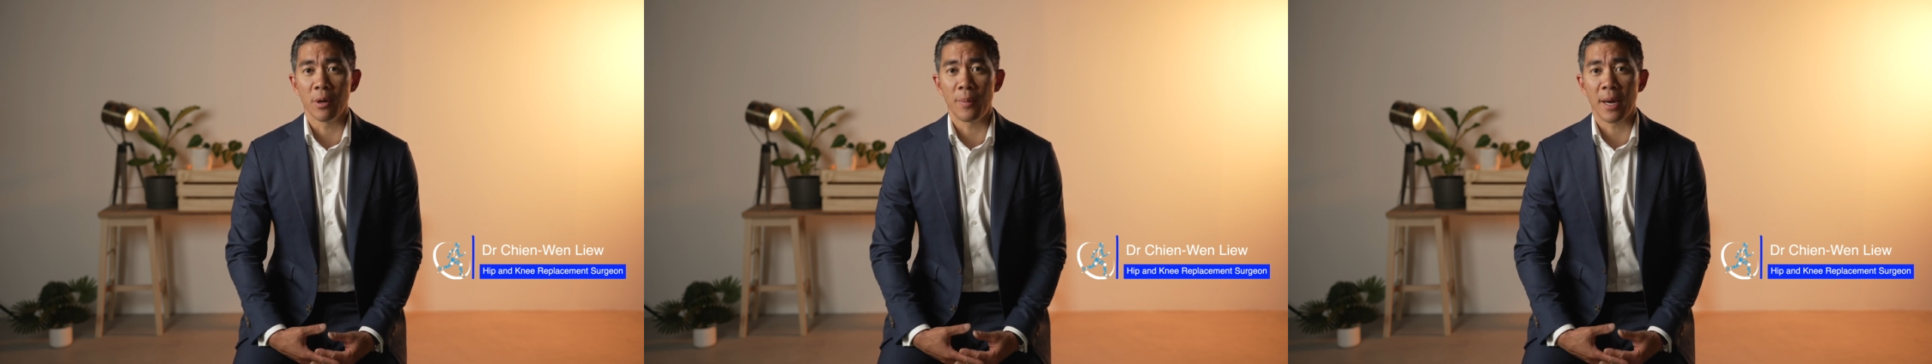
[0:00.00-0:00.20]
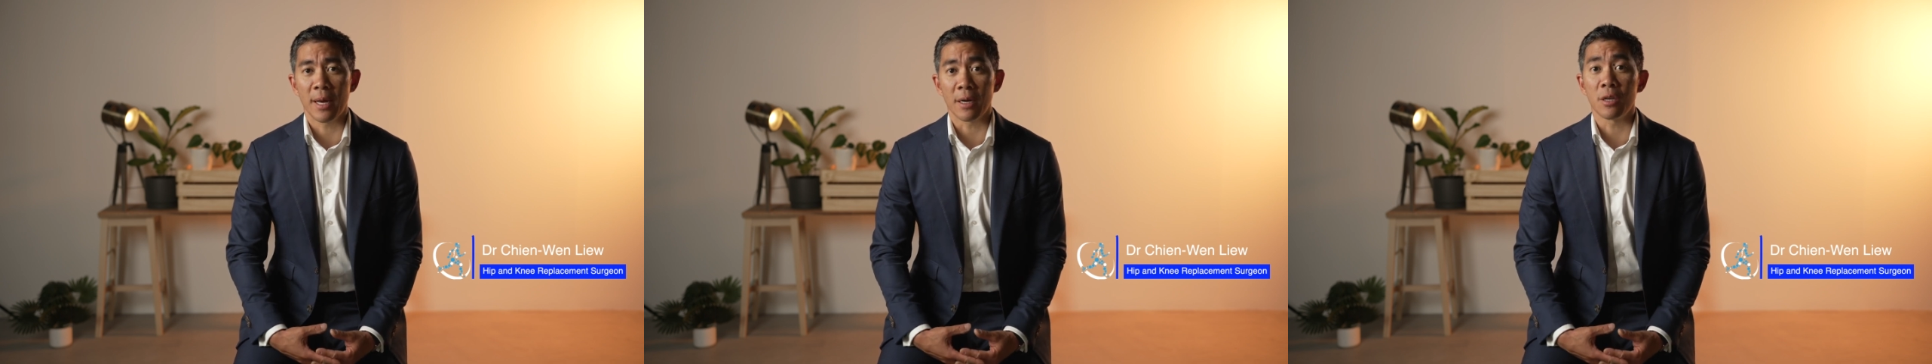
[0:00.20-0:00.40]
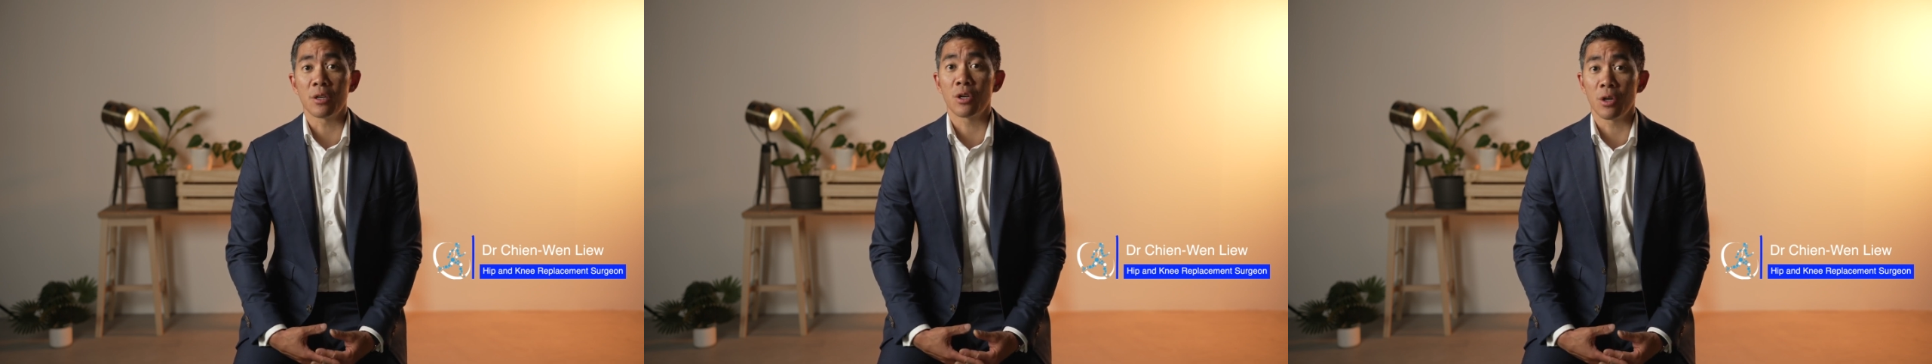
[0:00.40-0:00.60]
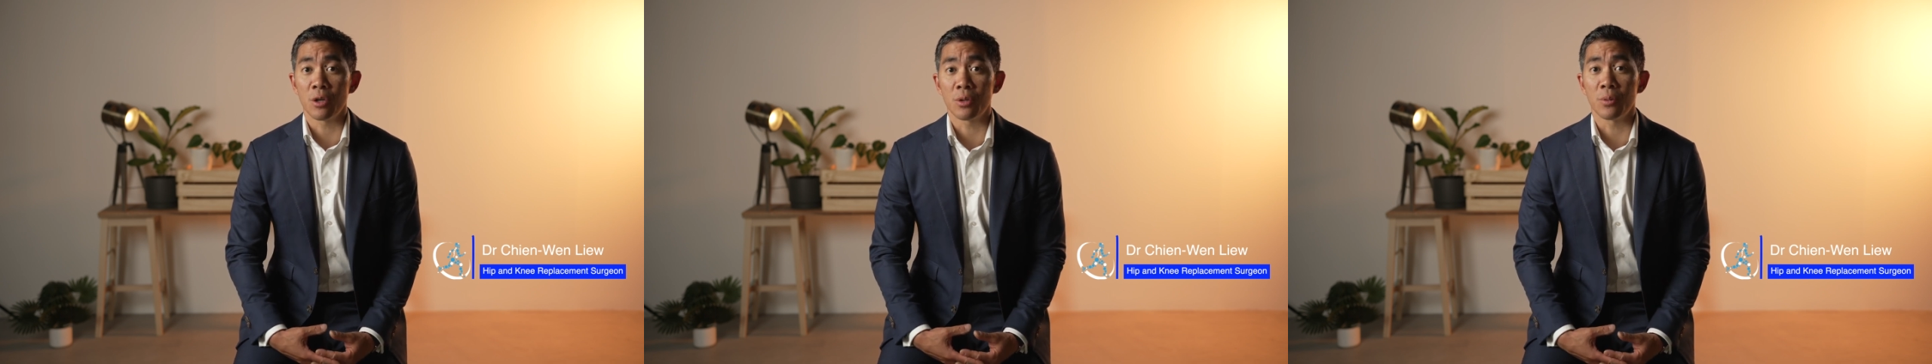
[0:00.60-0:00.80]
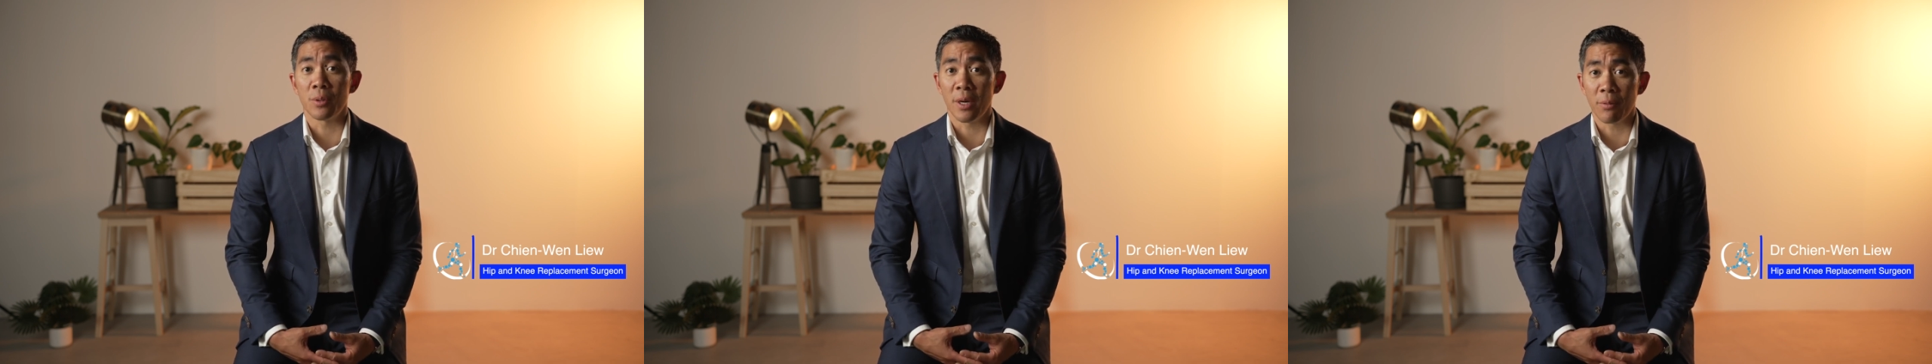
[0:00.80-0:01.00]
about a
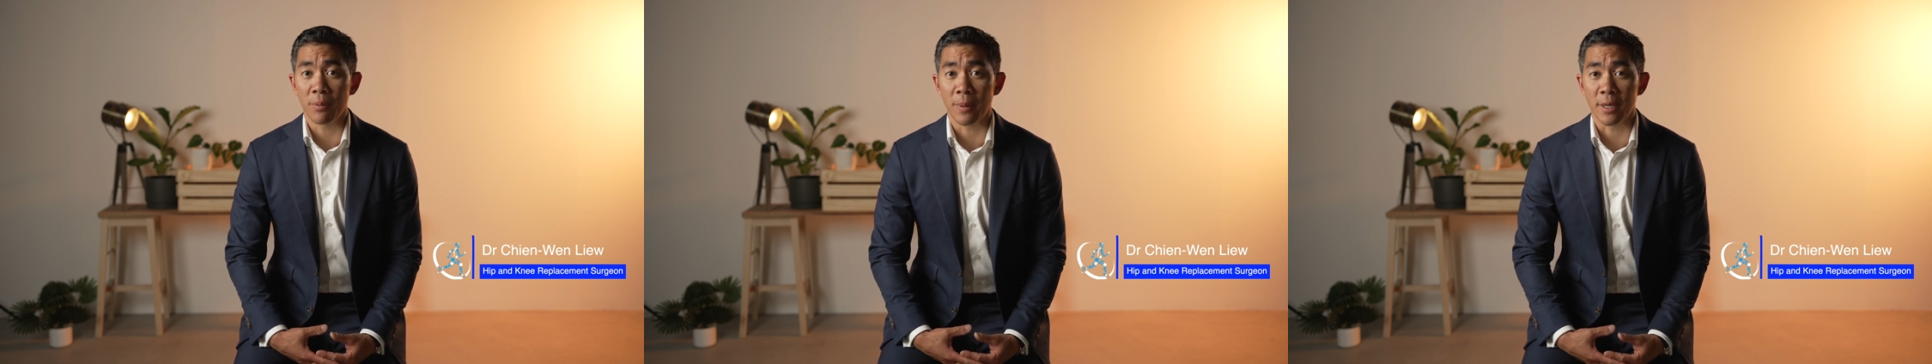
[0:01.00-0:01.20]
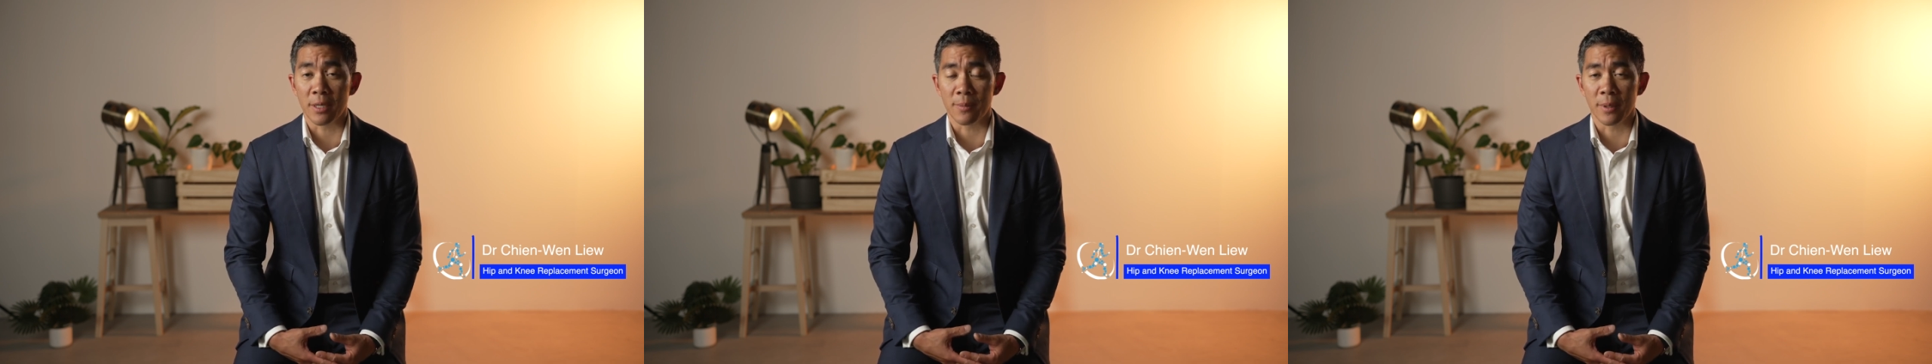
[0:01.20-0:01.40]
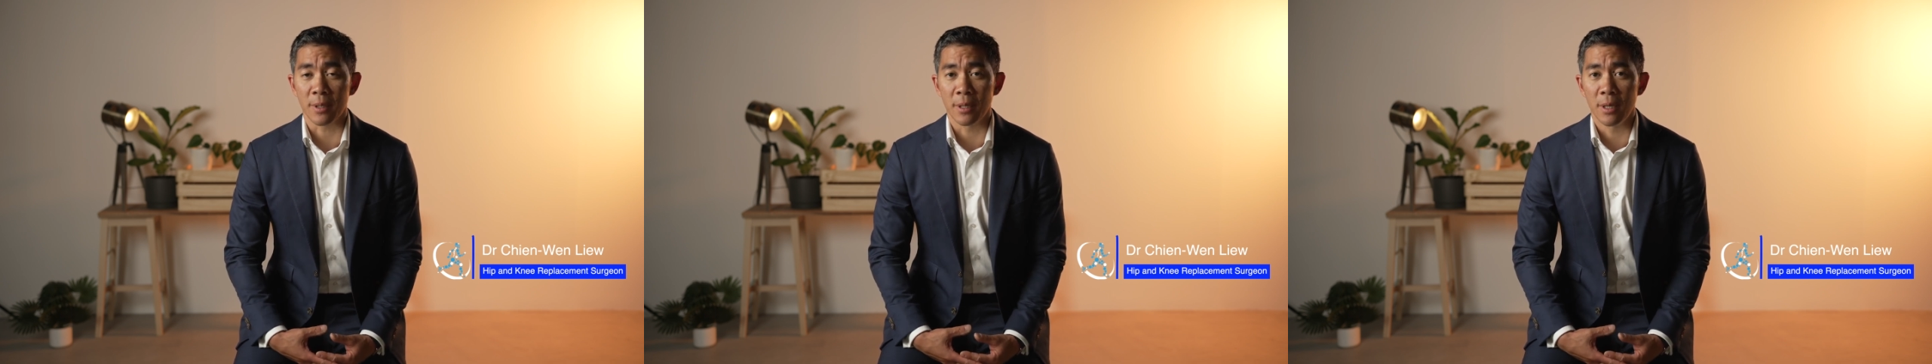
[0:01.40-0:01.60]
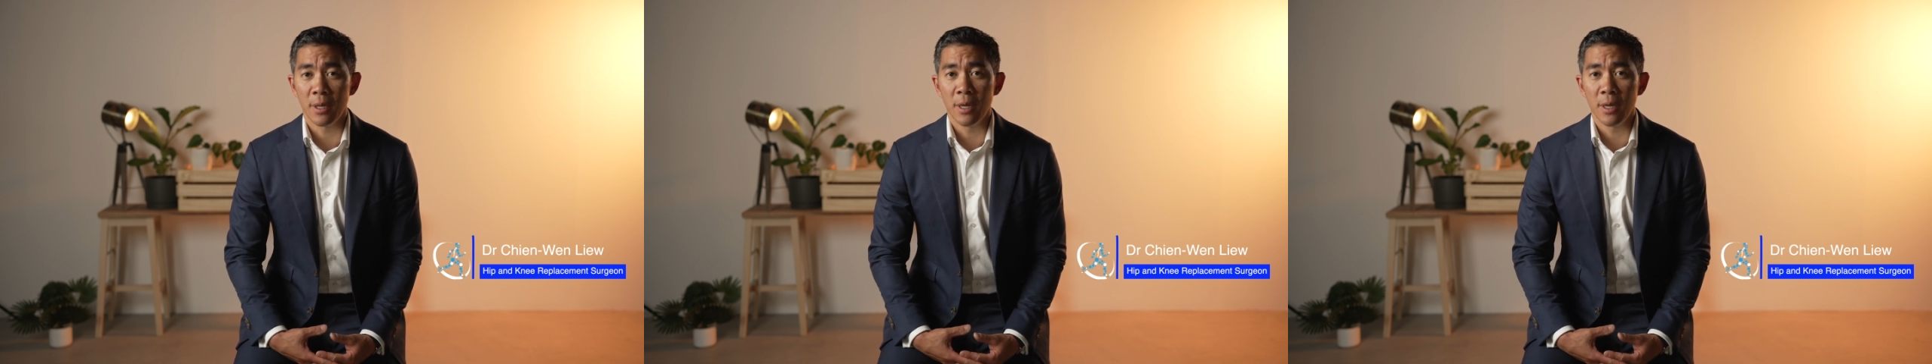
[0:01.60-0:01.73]
total knee replacement.